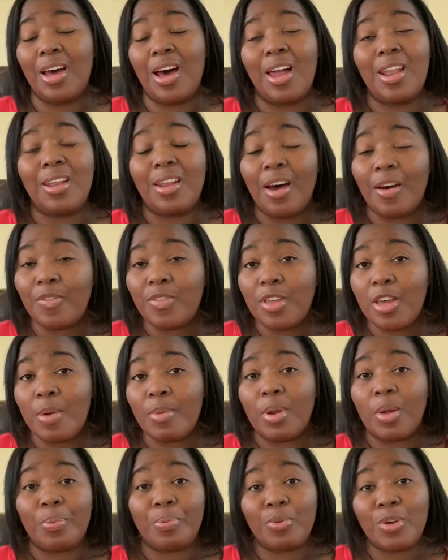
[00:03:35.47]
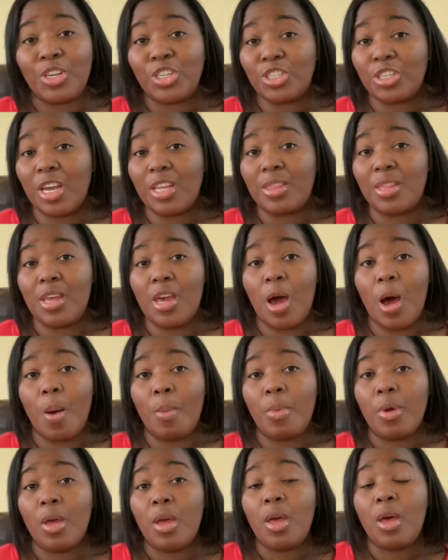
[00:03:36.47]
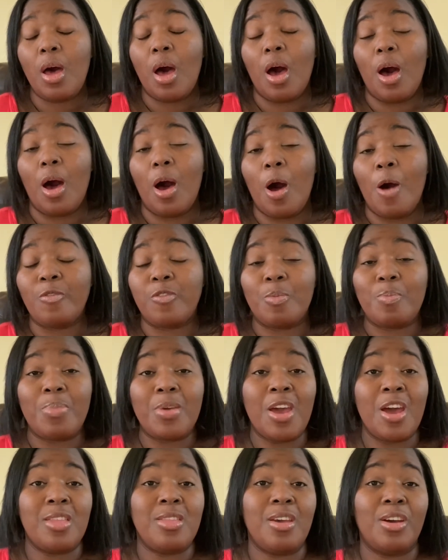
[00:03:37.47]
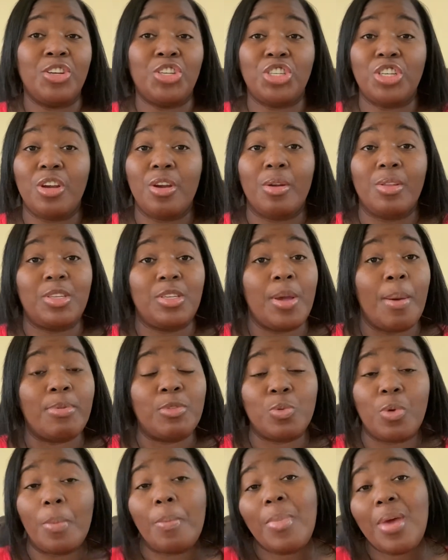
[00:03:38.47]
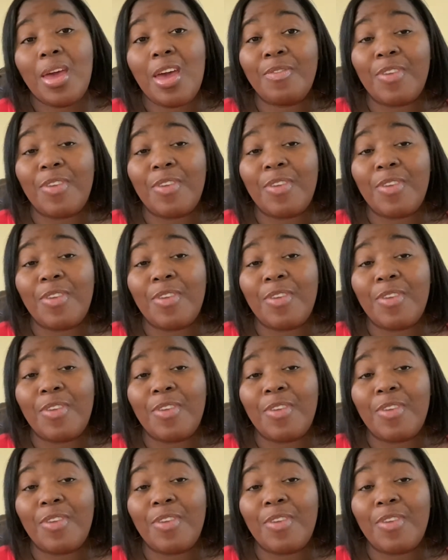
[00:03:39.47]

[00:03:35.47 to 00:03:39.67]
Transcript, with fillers: I love them and appreciate them uh, for being there, sharing tips with me.